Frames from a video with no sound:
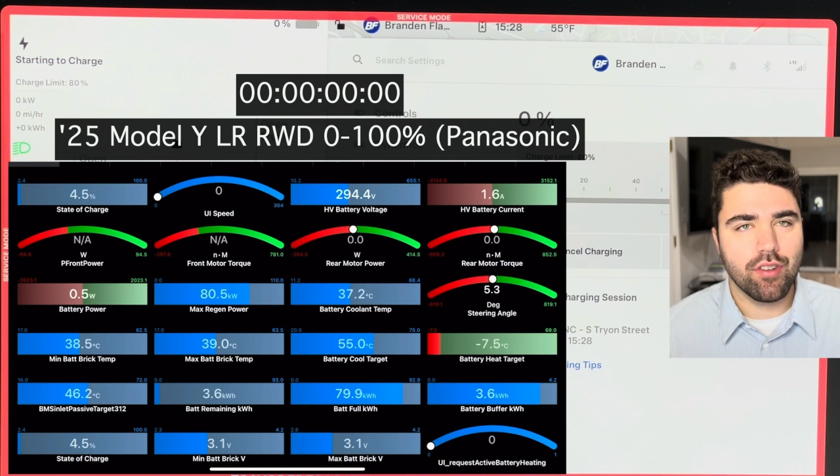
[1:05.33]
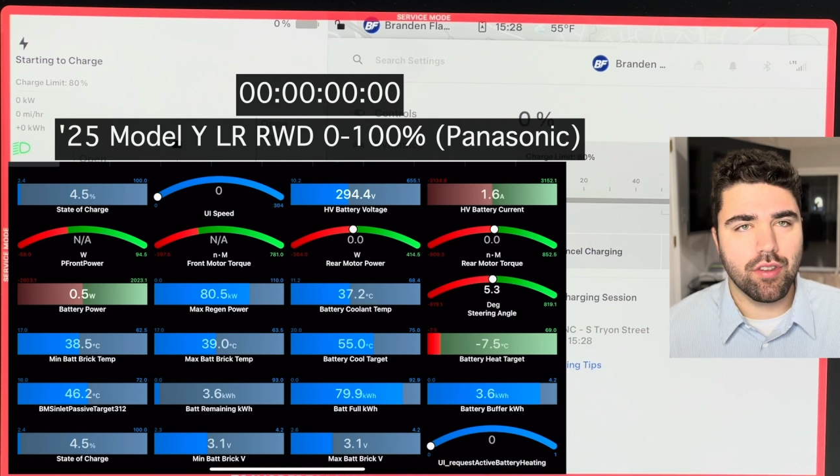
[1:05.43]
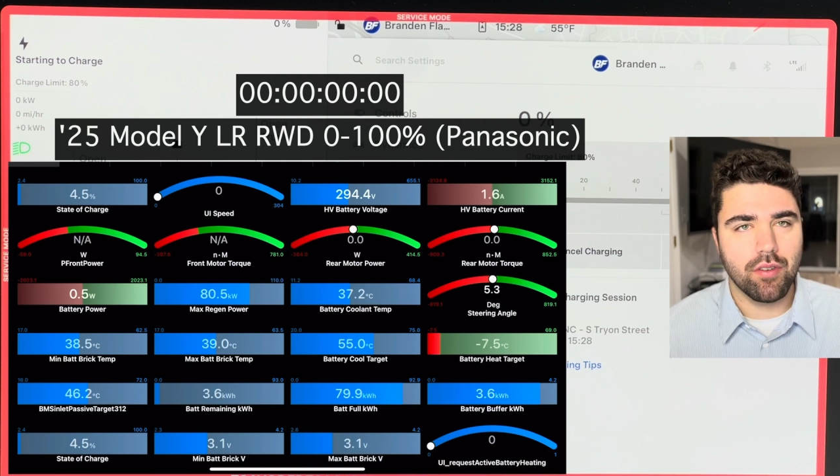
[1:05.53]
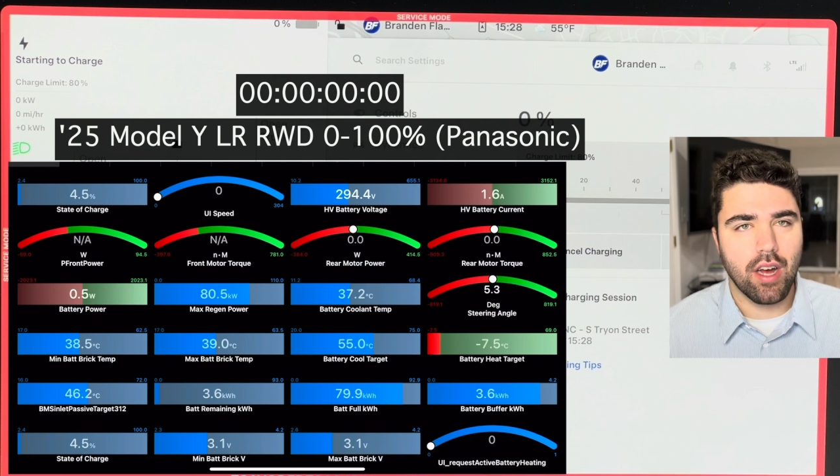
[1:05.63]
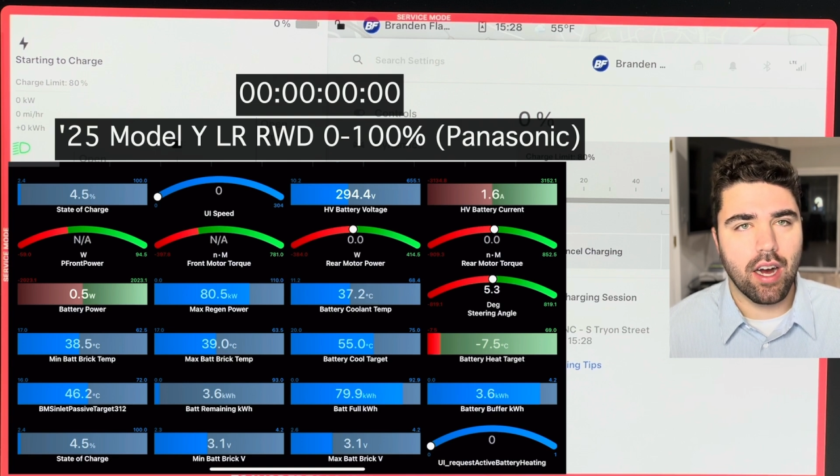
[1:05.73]

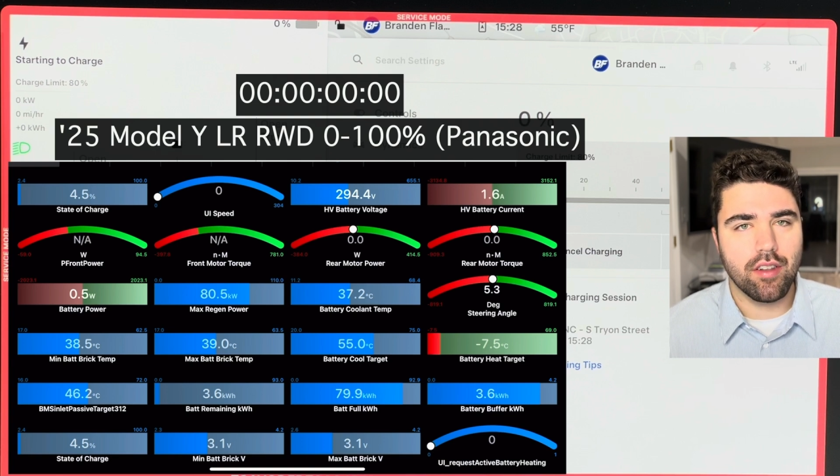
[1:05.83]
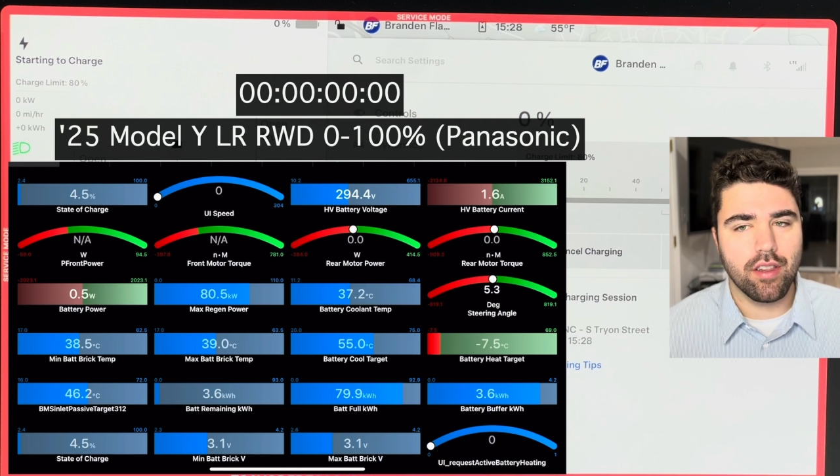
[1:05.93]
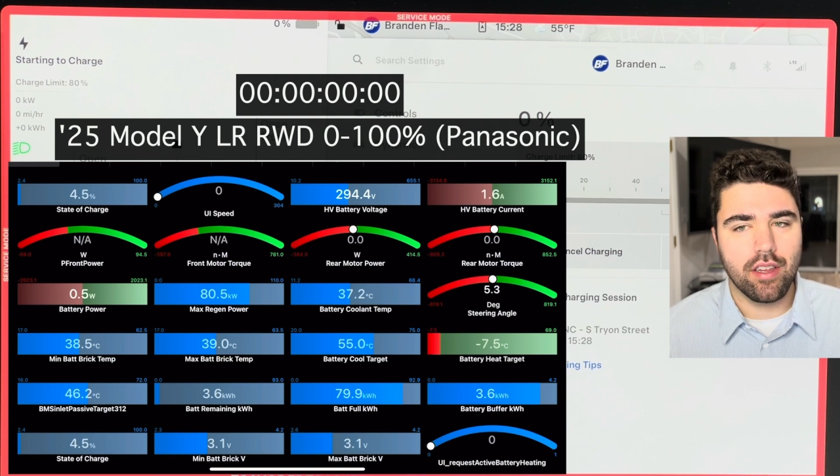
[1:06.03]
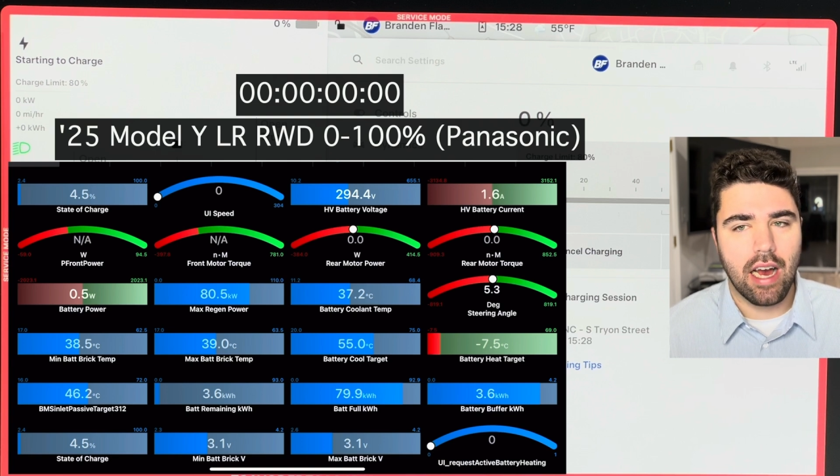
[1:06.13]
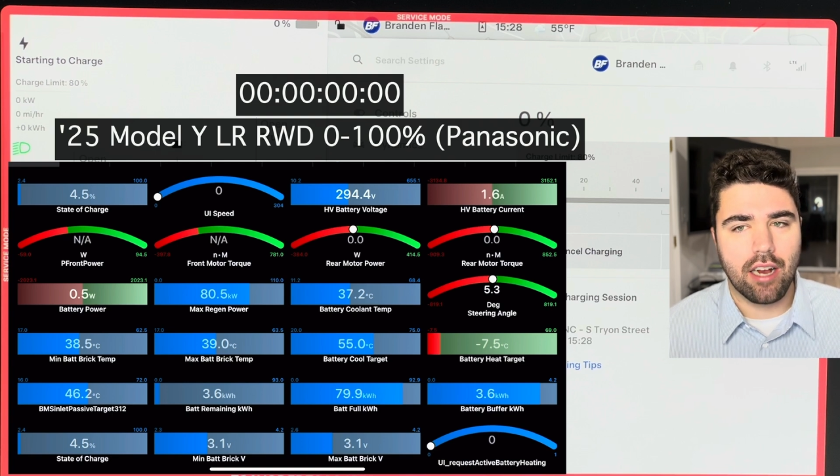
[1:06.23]
so not
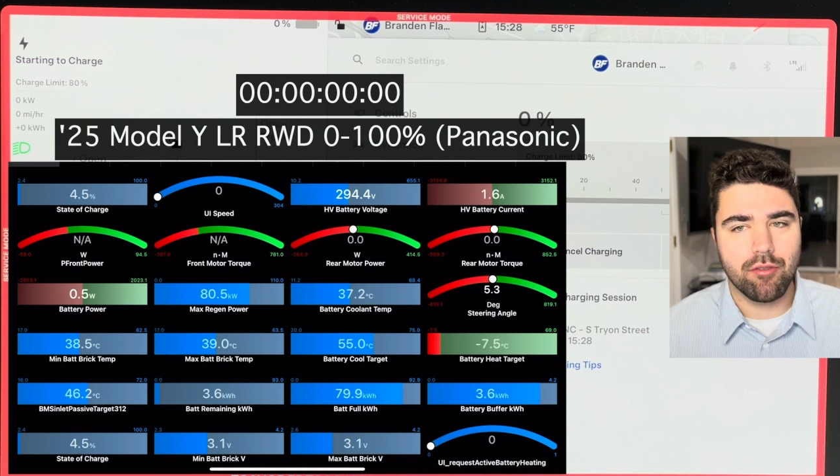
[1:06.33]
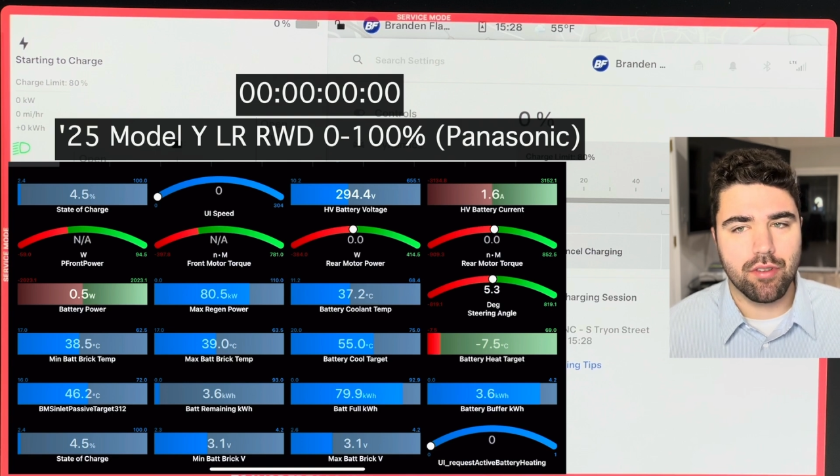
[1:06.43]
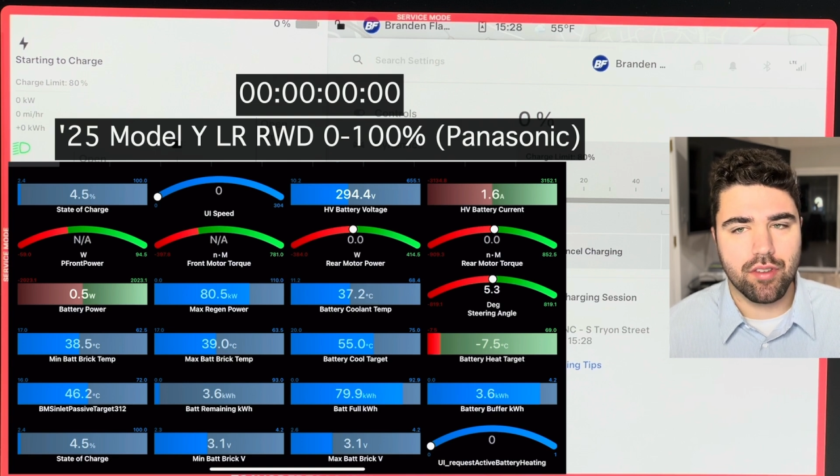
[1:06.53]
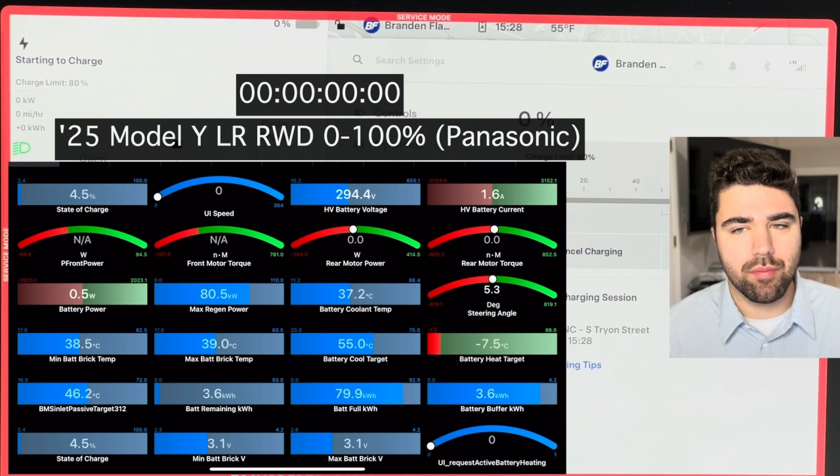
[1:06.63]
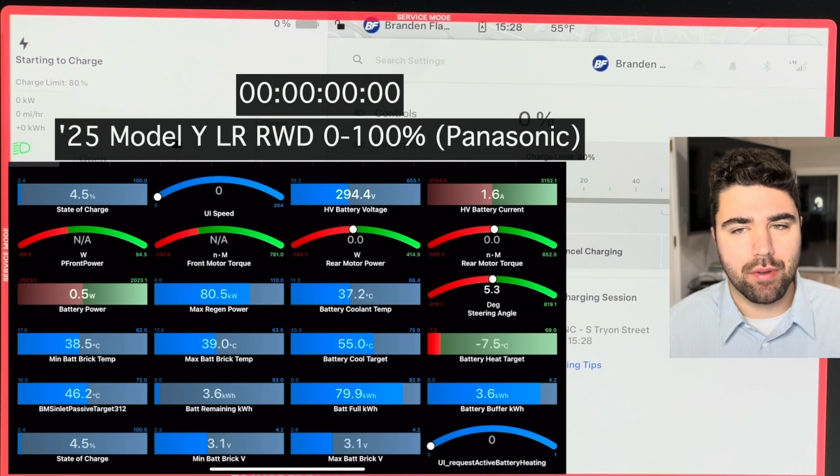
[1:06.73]
the actual
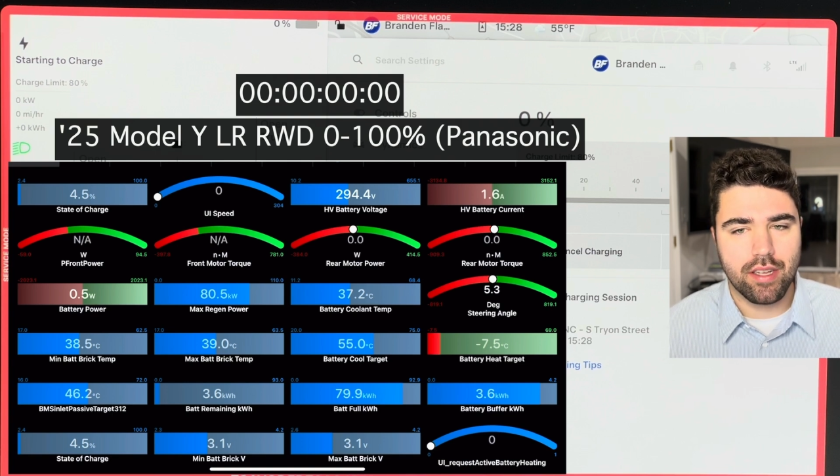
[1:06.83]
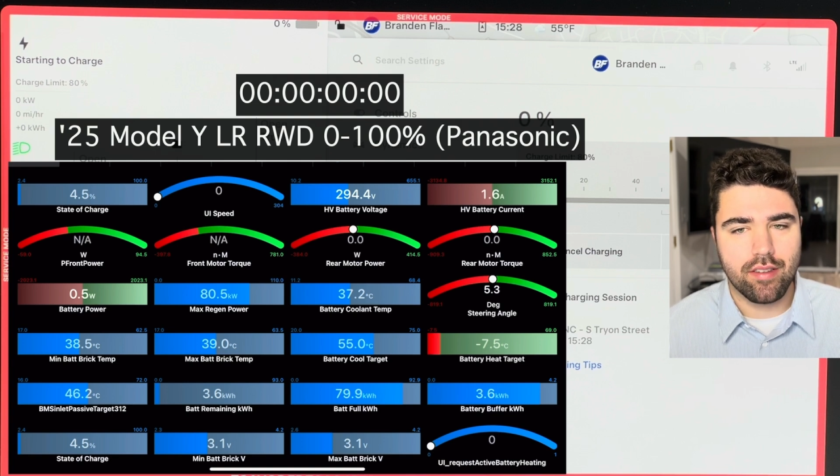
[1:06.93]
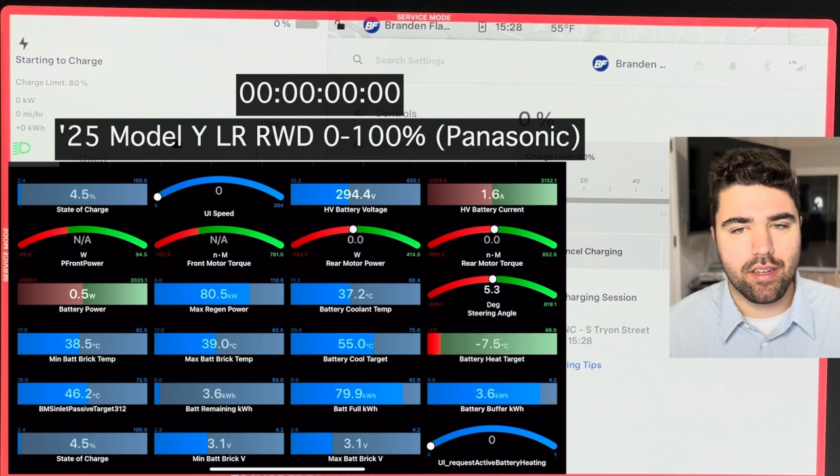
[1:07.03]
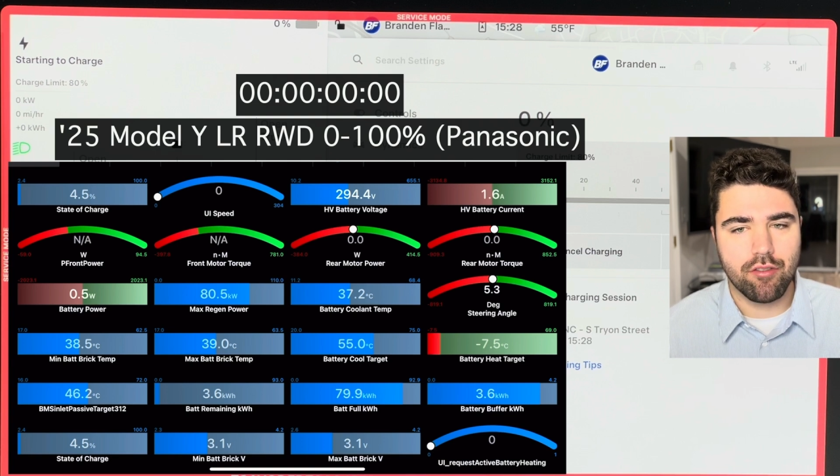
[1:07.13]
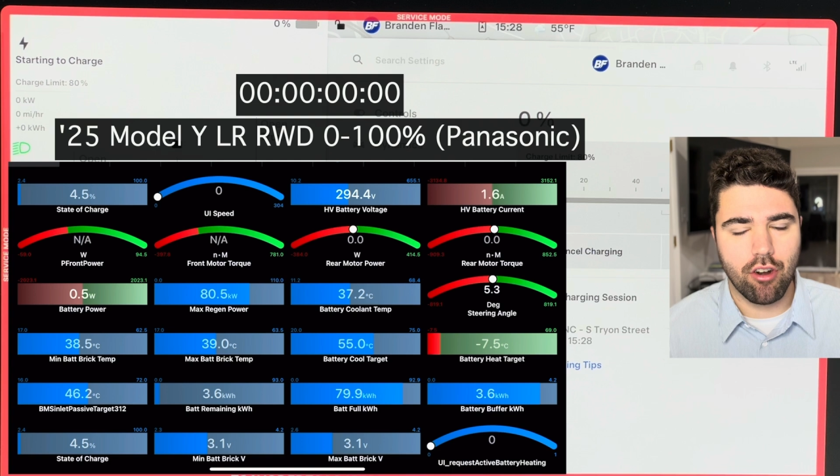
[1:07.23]
displayed
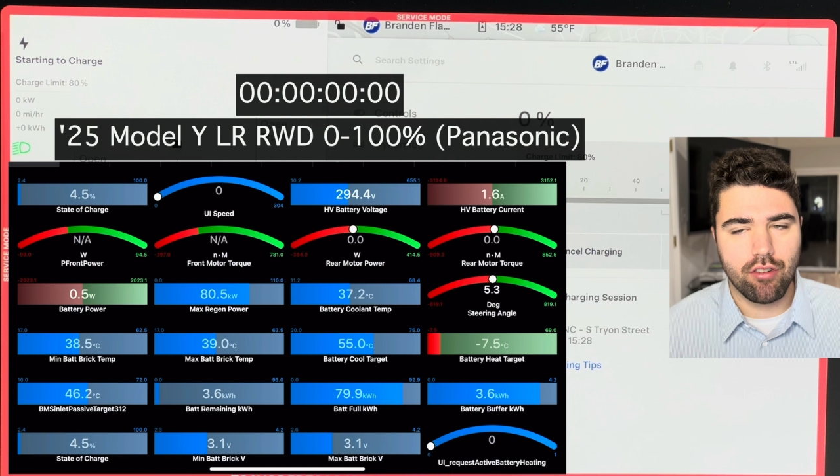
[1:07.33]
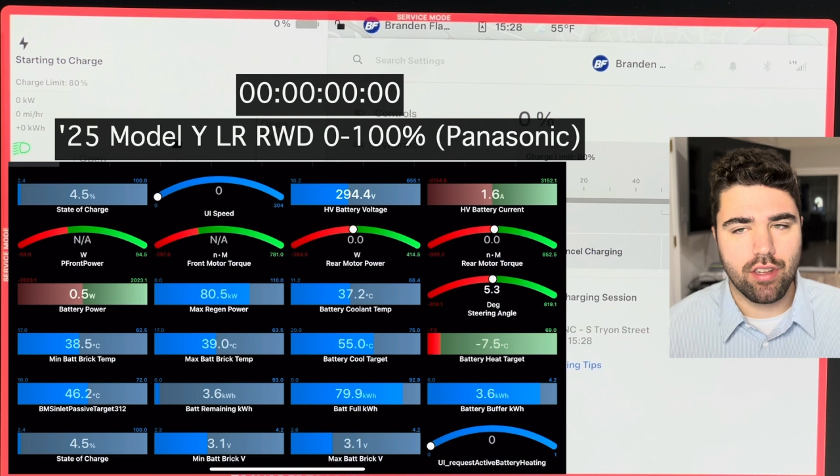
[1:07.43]
state of charge.